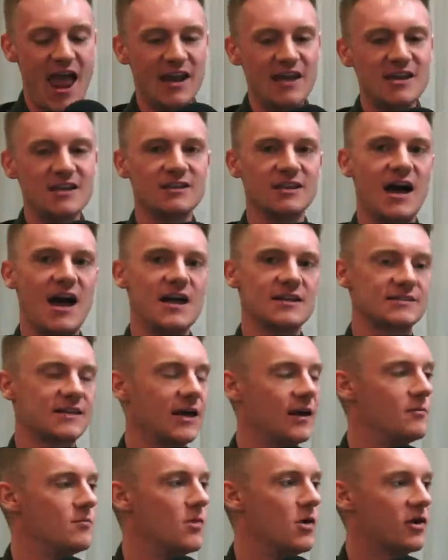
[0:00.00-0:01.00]
Any last
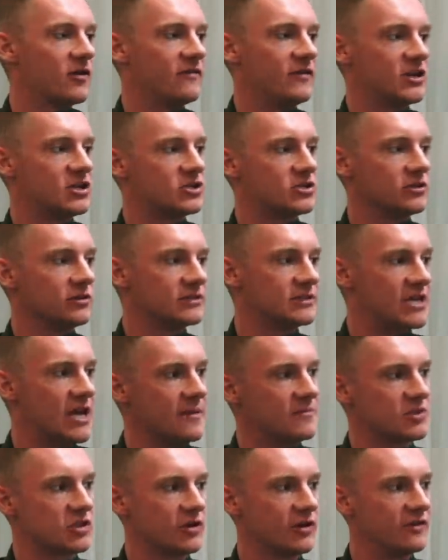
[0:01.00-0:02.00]
kind of motivational
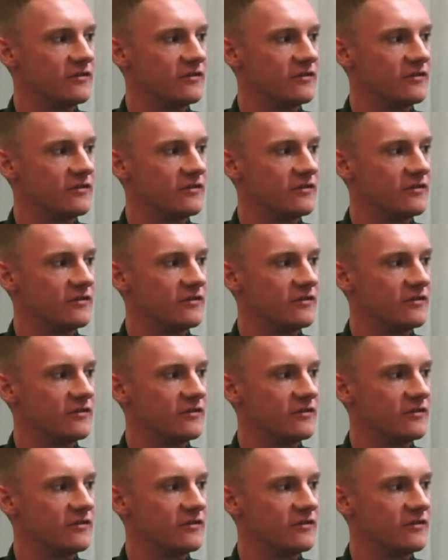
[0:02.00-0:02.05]
tips or